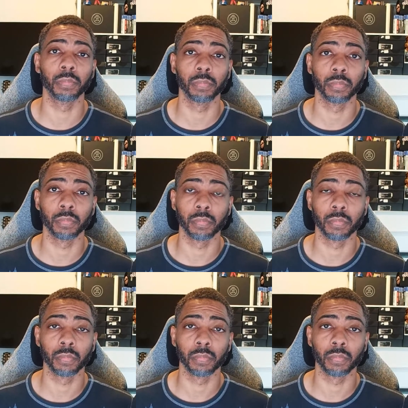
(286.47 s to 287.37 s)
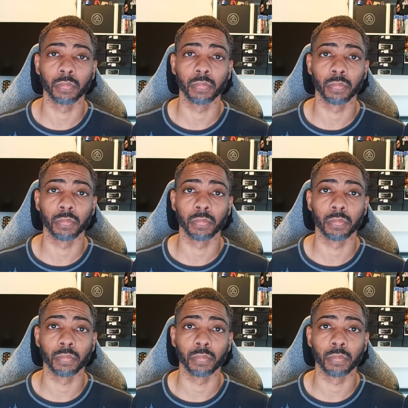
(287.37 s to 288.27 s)

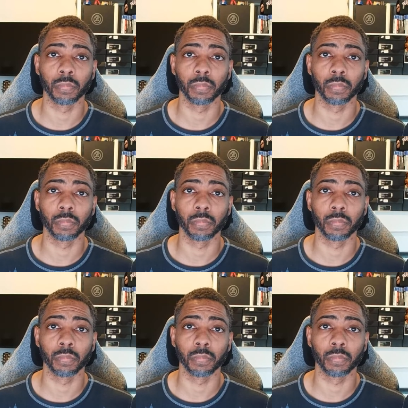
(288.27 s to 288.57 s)
No one is speaking in this clip.